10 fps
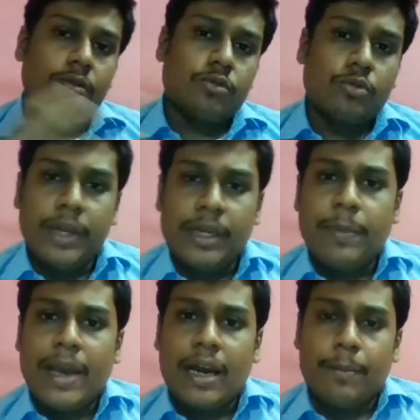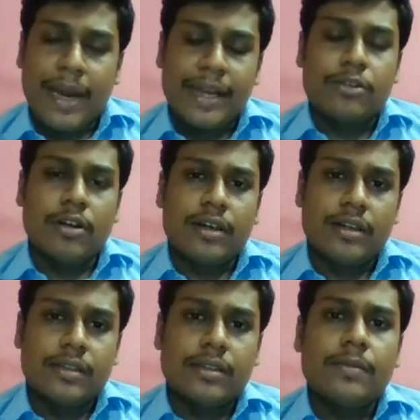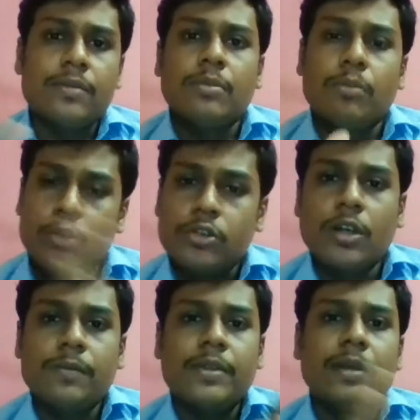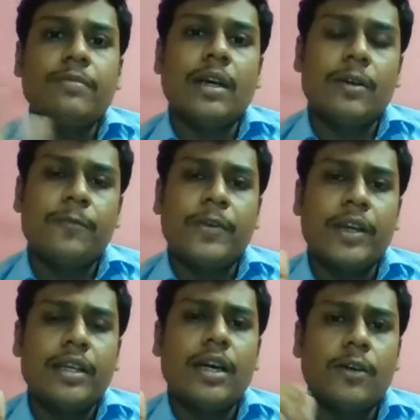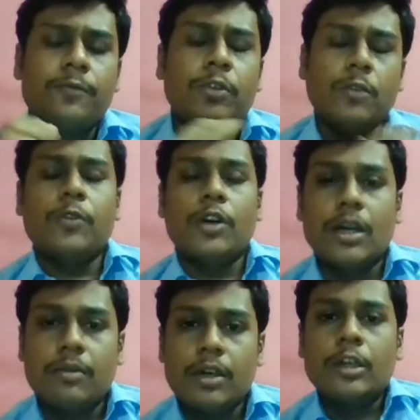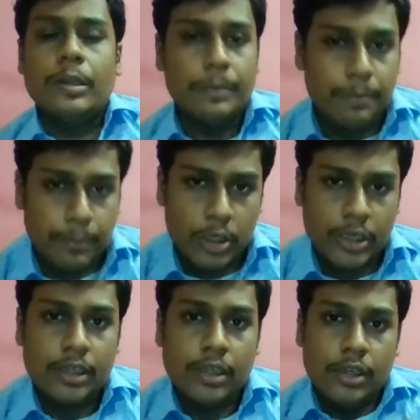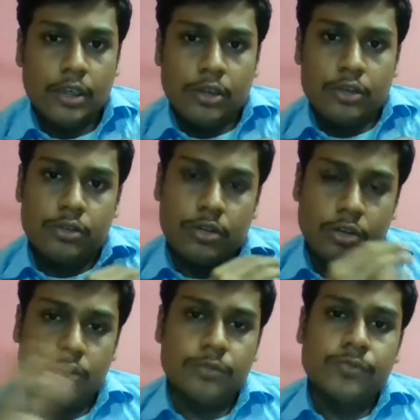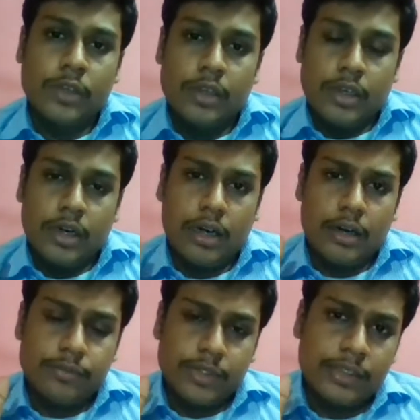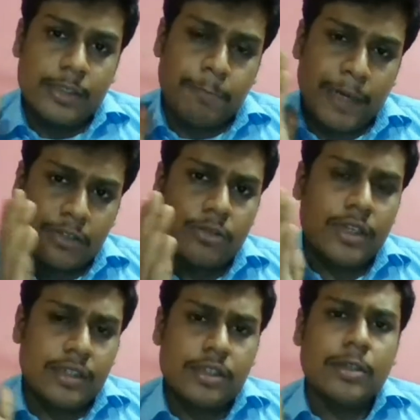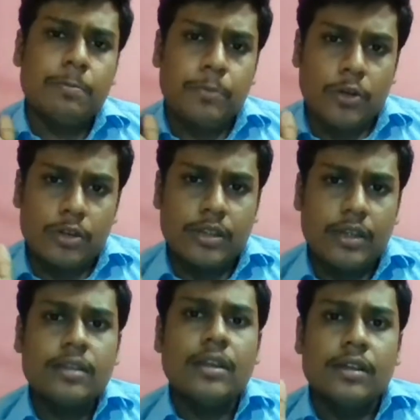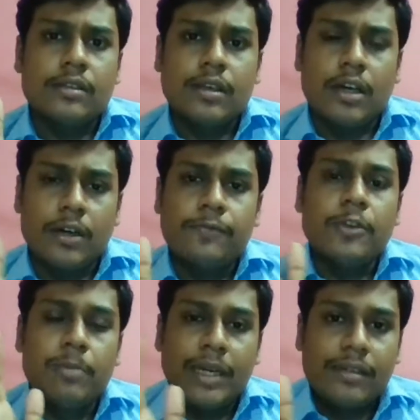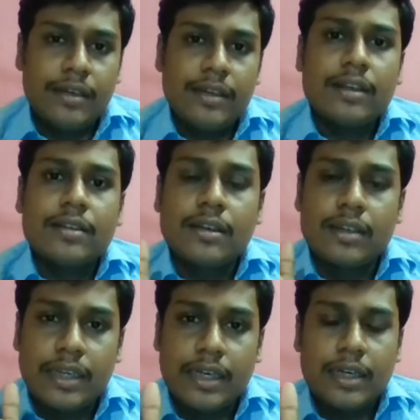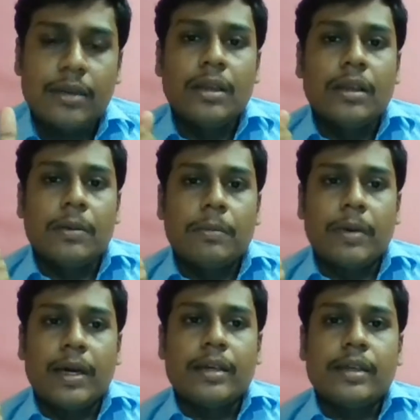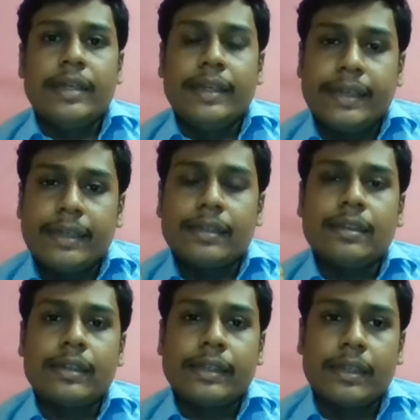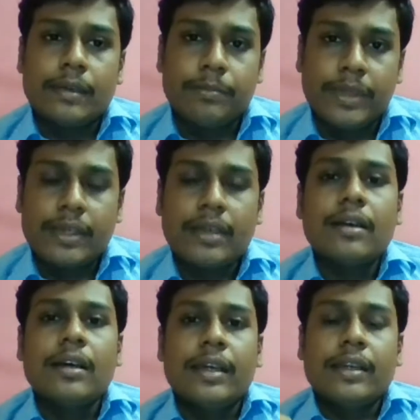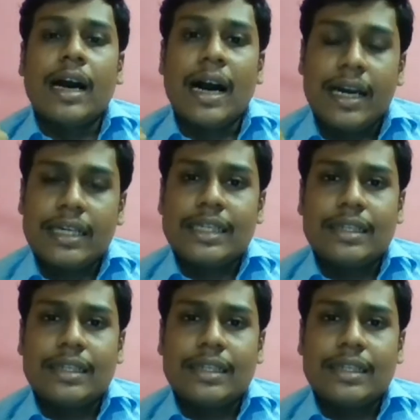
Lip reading: too many microorganisms. Most of them are very harmful for our body. So in this pasteurization process, the harmful bacteria are killed by heating the milk in higher